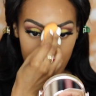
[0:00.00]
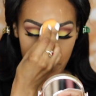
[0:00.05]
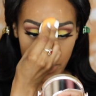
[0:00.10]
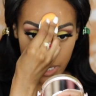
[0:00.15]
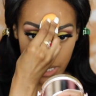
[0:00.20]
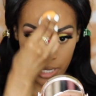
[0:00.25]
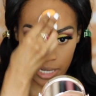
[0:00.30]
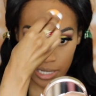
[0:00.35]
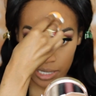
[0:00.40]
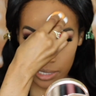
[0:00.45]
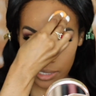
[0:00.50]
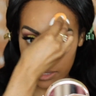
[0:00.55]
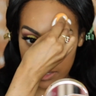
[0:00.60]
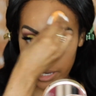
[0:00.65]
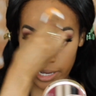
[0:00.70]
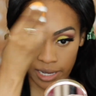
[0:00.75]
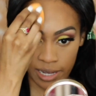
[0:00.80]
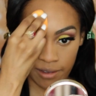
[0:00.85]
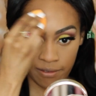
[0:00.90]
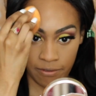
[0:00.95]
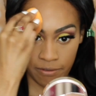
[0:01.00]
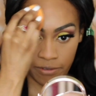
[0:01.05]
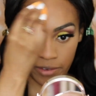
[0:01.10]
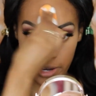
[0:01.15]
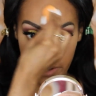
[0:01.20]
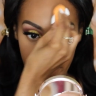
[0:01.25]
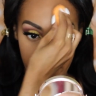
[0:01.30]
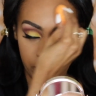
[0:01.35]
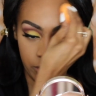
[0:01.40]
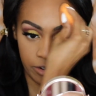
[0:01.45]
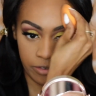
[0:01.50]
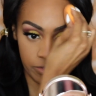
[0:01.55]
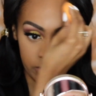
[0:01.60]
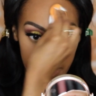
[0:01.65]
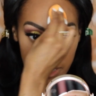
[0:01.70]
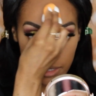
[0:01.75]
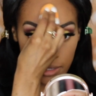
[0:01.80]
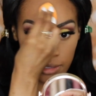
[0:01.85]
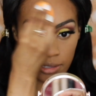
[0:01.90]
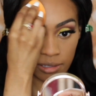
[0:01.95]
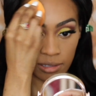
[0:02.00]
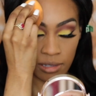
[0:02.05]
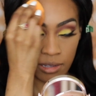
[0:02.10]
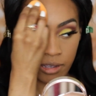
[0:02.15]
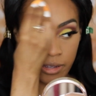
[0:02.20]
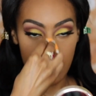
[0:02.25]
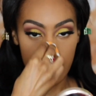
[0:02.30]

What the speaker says: because I get very nervous.